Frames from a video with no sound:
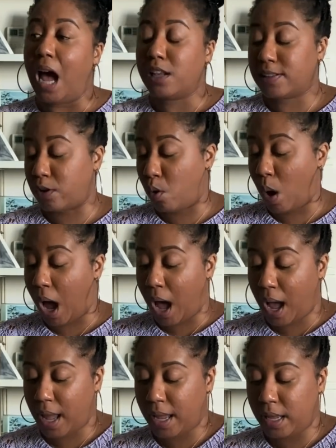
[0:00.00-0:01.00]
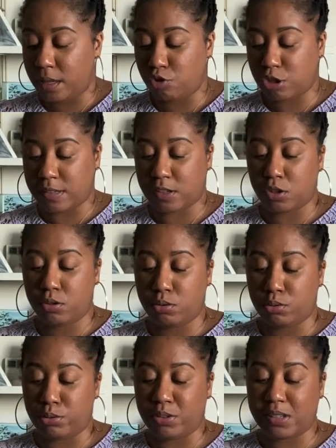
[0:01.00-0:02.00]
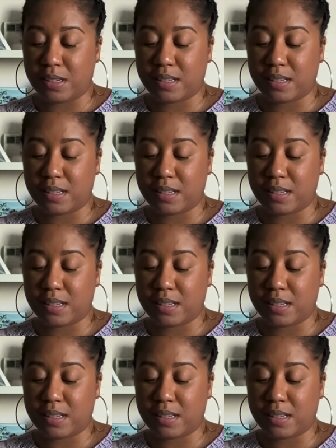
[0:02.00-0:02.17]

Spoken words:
So I just used